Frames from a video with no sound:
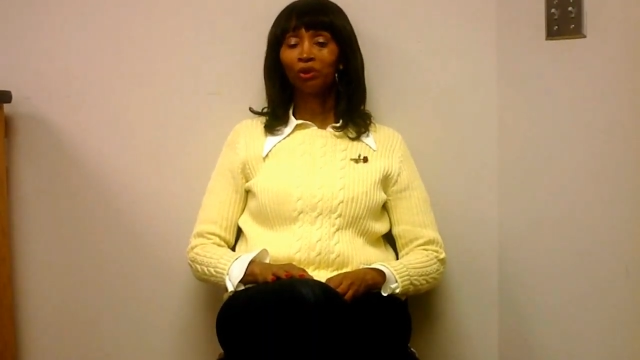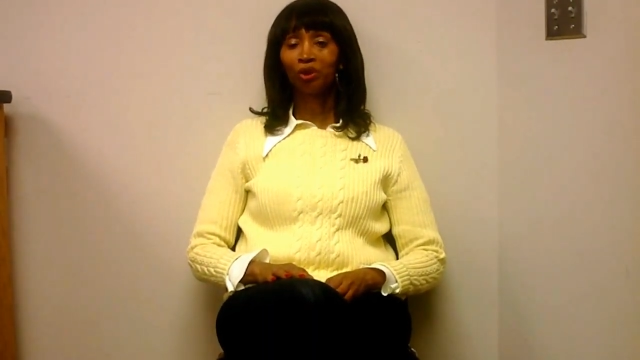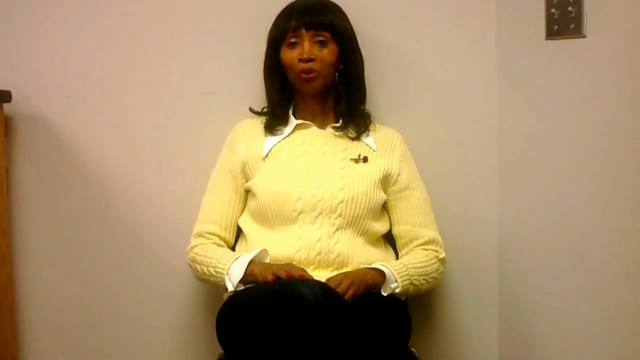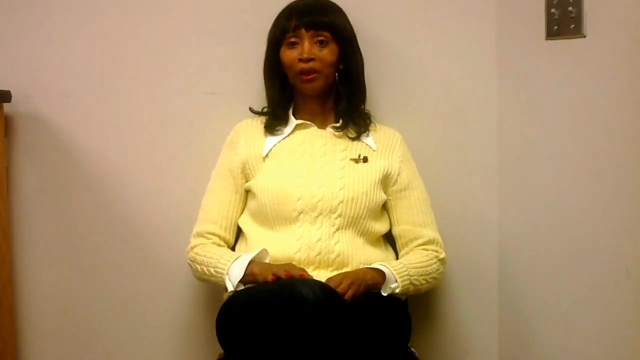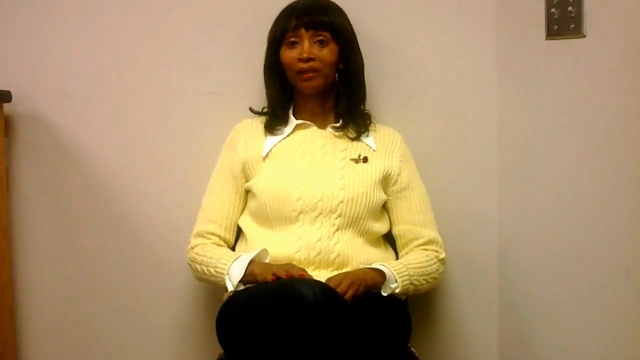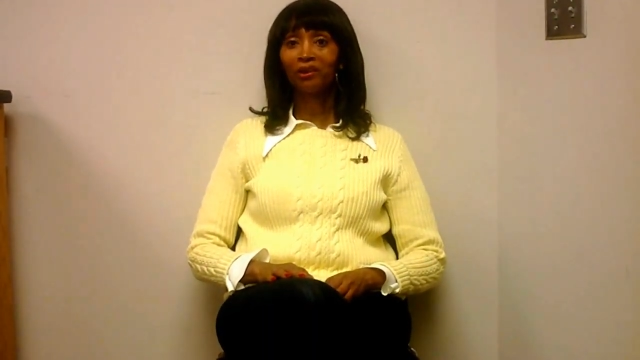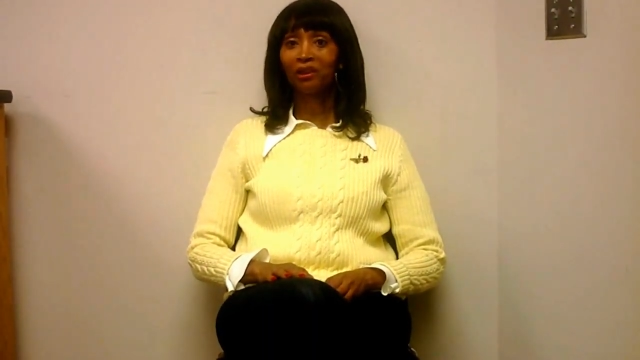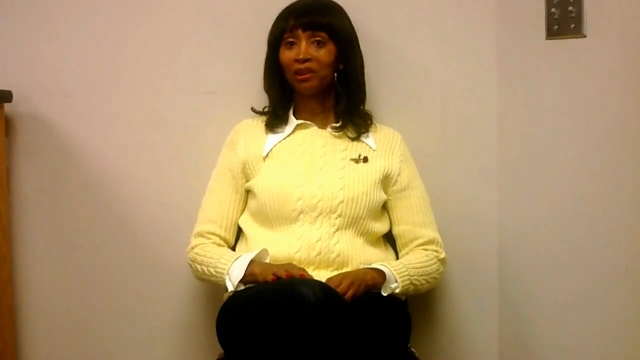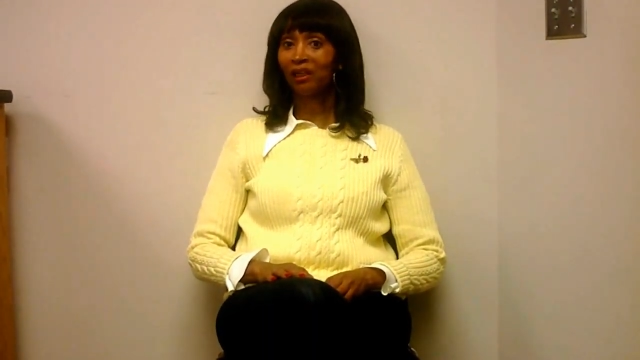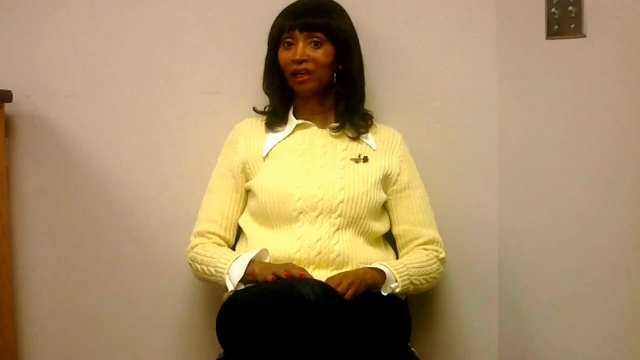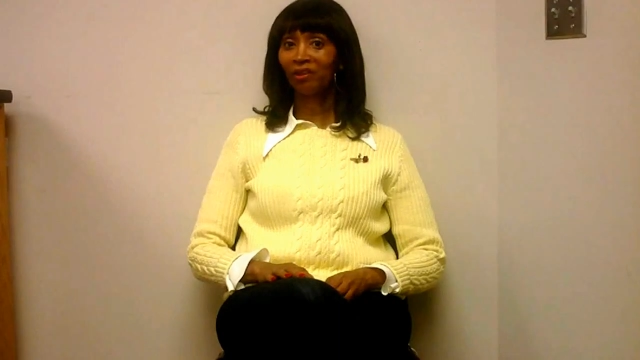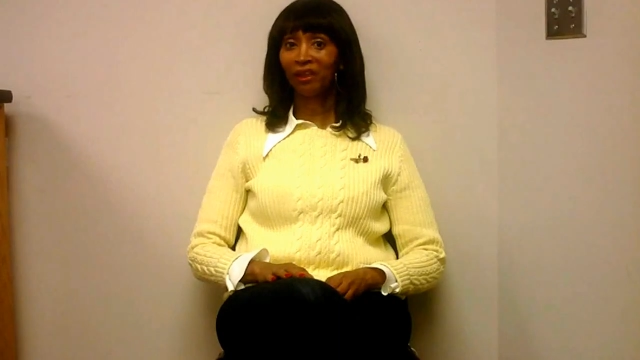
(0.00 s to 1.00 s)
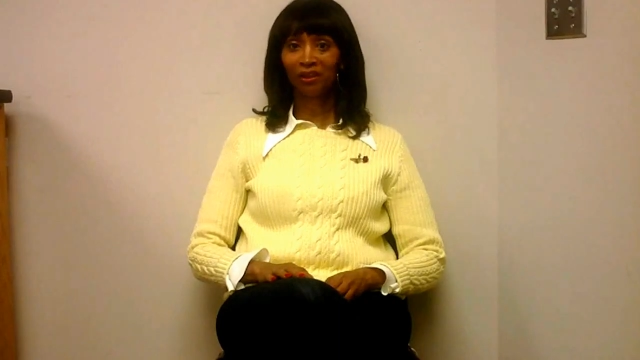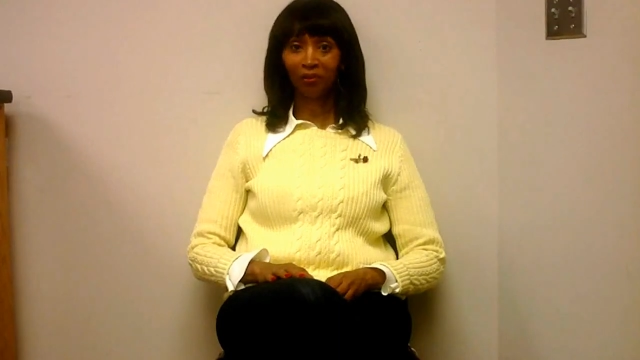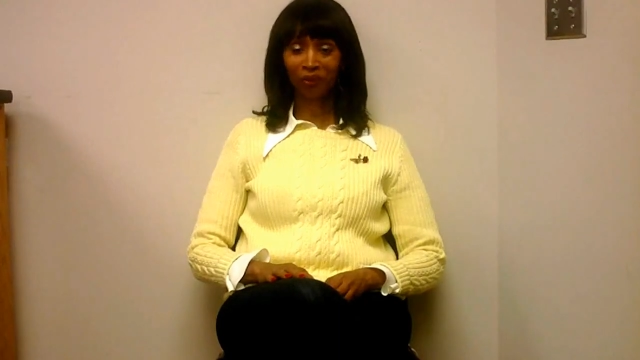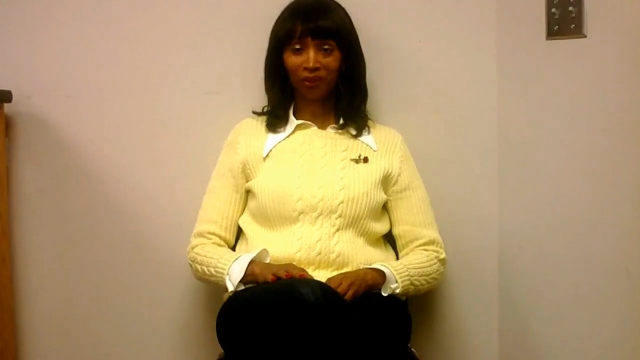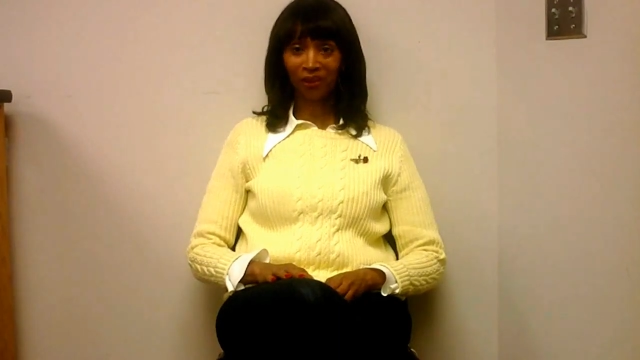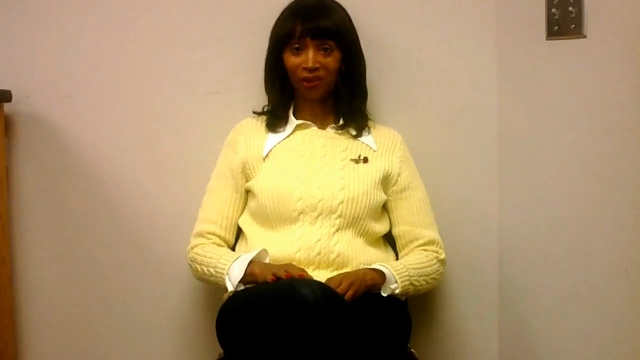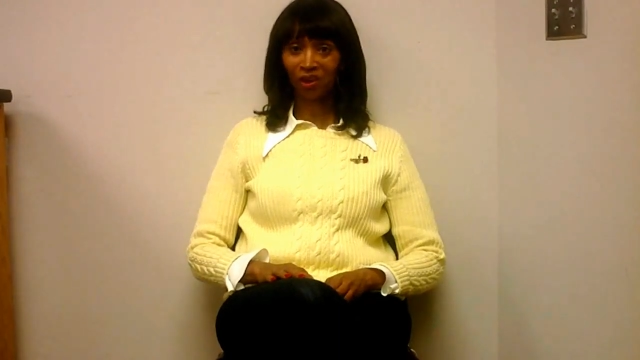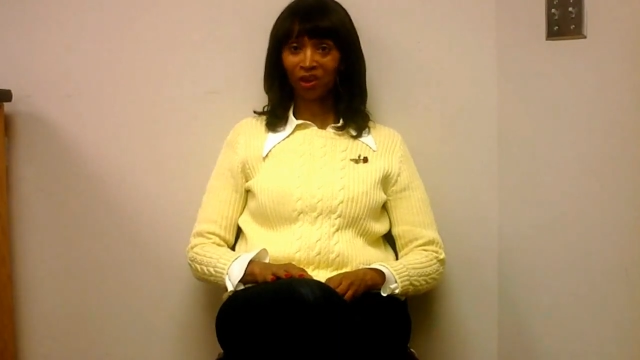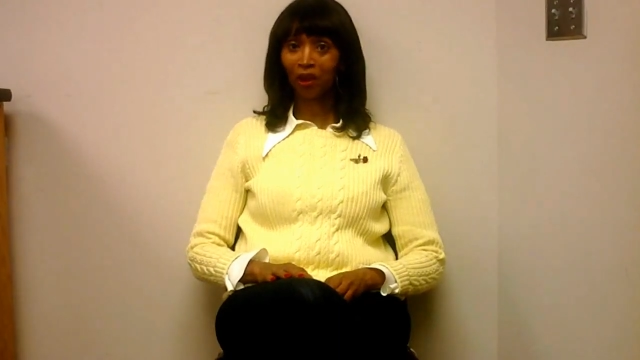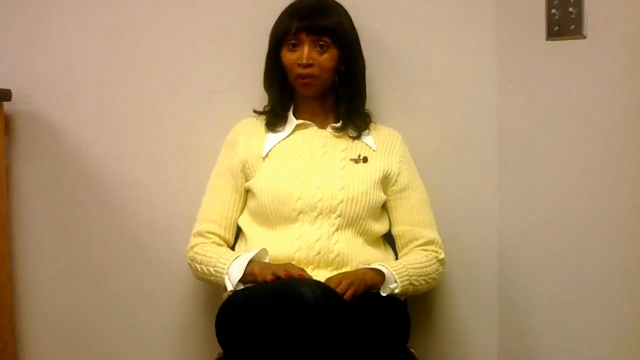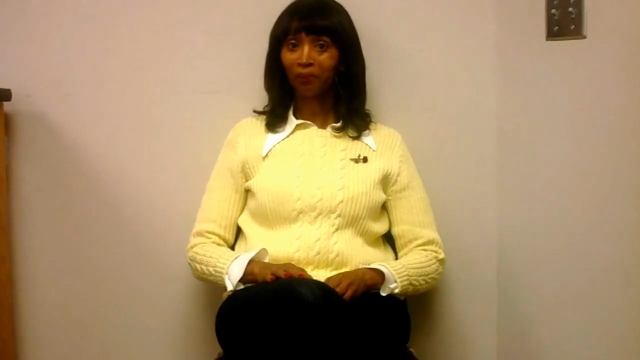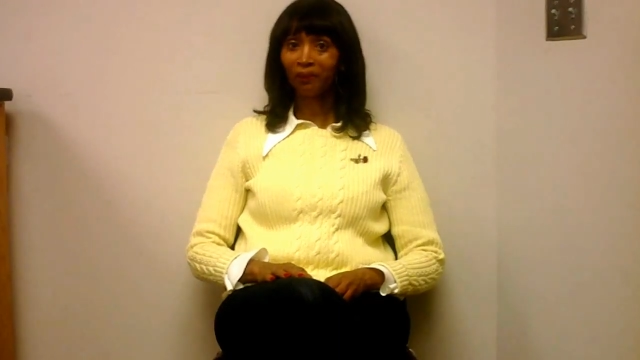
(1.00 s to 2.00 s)
we're trying to get out as a production
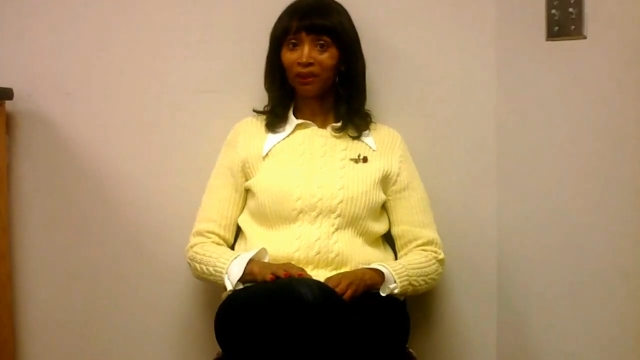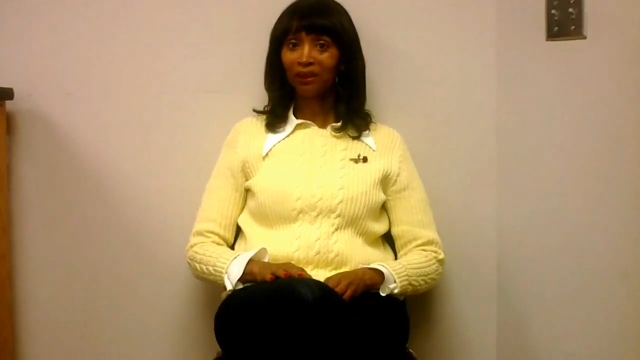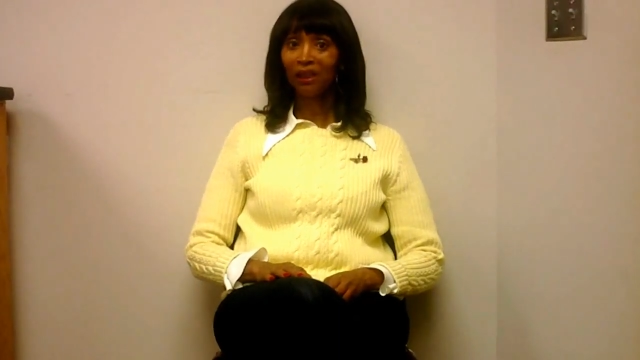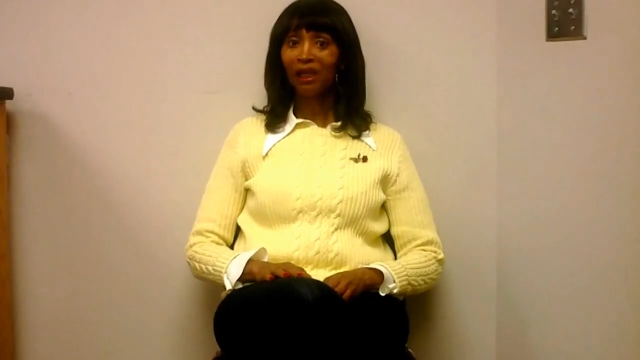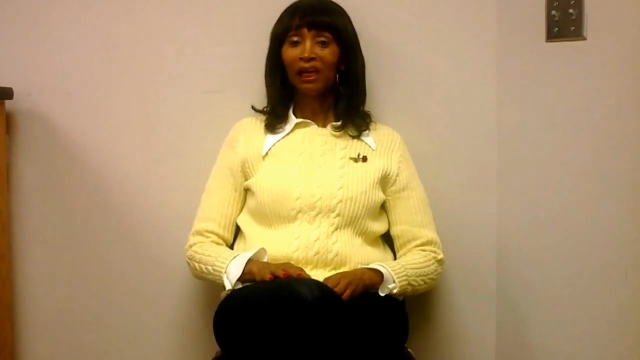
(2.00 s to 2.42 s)
company.